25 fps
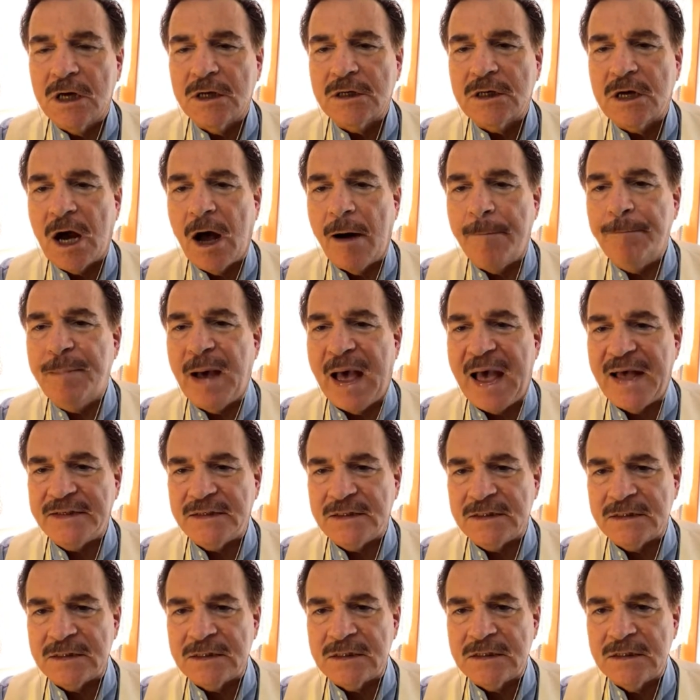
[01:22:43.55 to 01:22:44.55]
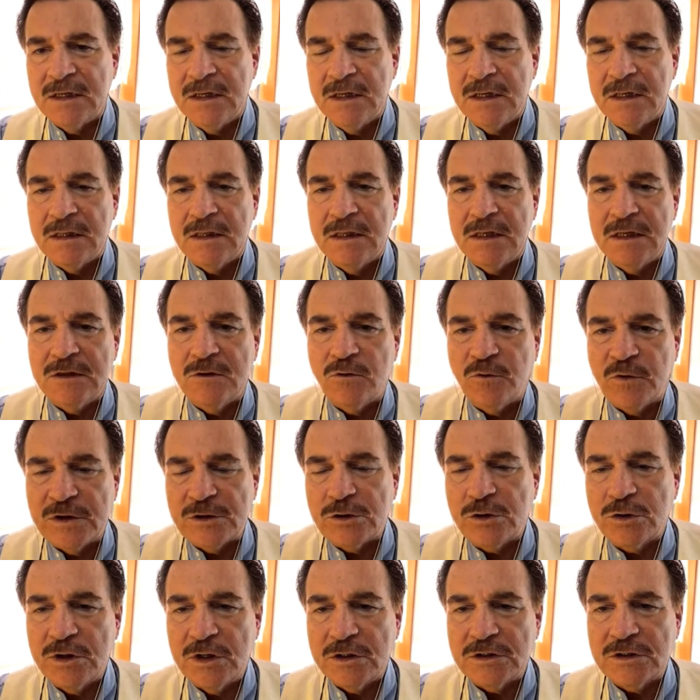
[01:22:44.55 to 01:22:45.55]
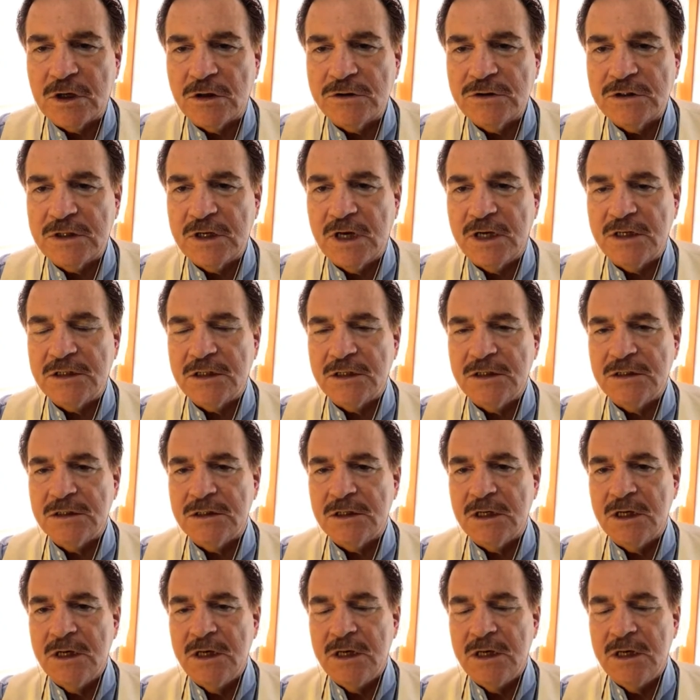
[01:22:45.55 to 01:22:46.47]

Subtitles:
combatants, these fishery associations